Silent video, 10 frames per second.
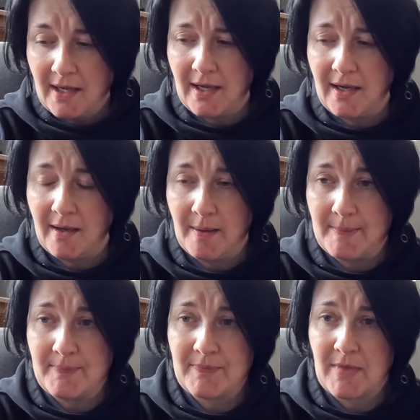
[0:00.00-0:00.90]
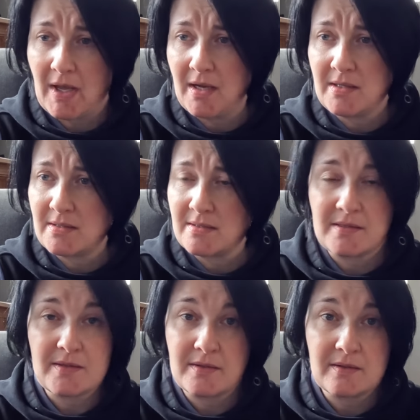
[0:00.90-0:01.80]

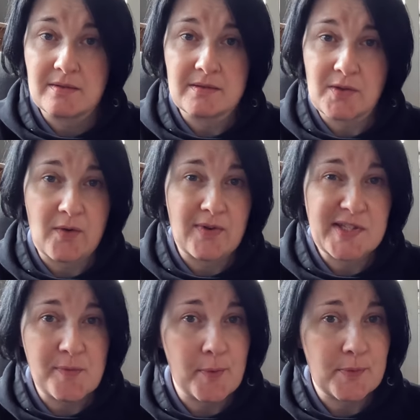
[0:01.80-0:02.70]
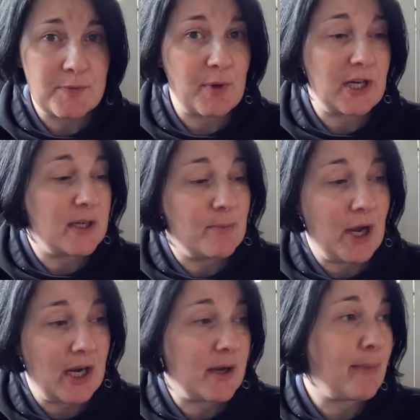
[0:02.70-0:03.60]
and his girlfriend's mum was bringing him
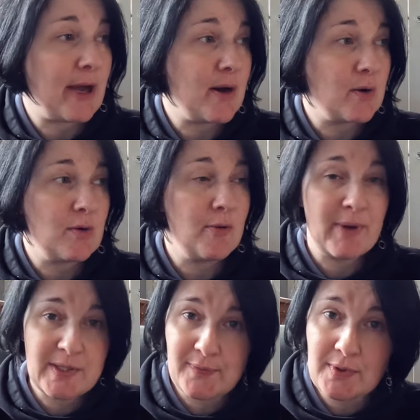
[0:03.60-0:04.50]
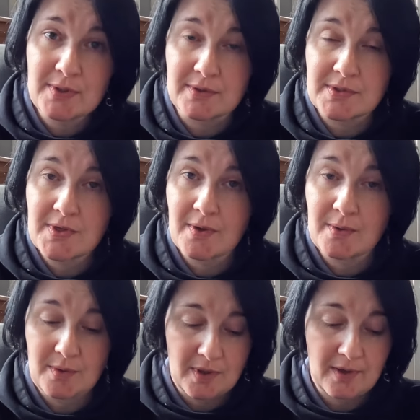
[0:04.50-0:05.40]
back about 4:15,
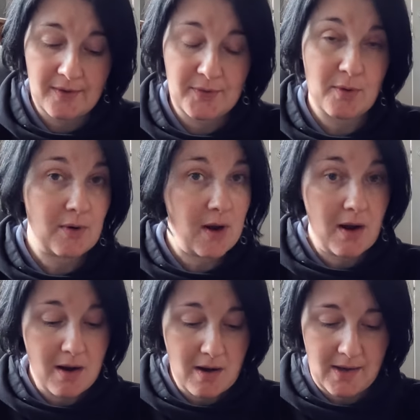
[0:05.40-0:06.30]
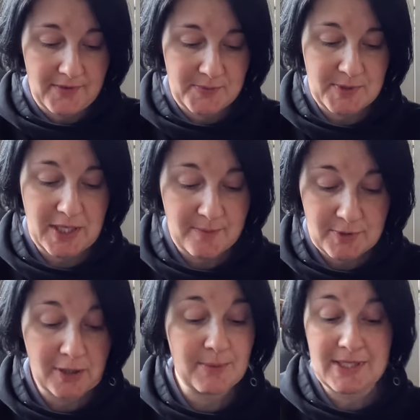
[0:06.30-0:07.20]
so I thought, aha, I have some time.
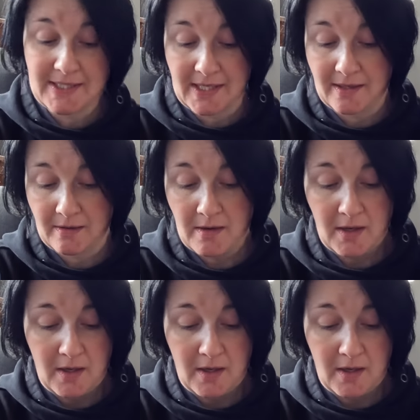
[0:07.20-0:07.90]
Tobin is here.